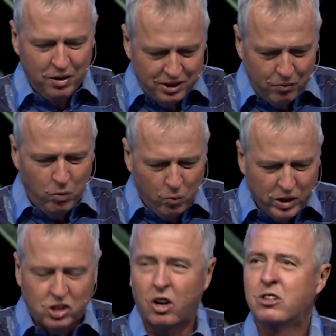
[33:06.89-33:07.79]
that when we
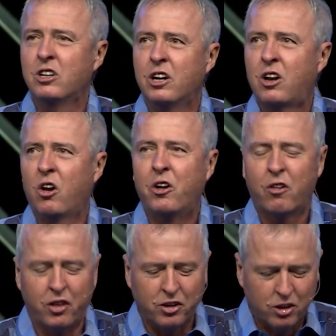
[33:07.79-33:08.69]
start to declare
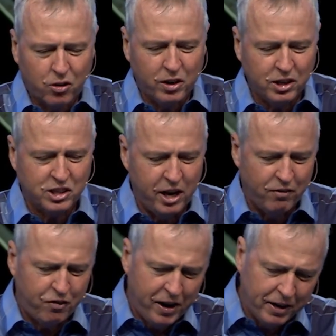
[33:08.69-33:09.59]
the decrees. Now,
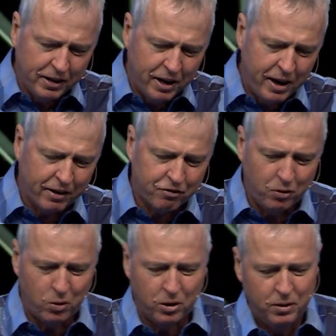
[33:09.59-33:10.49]
finally, in Act
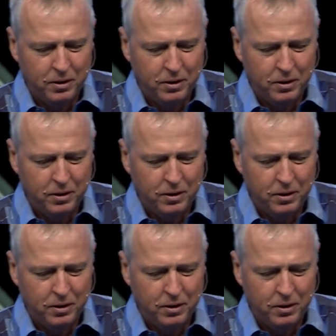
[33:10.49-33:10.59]
4,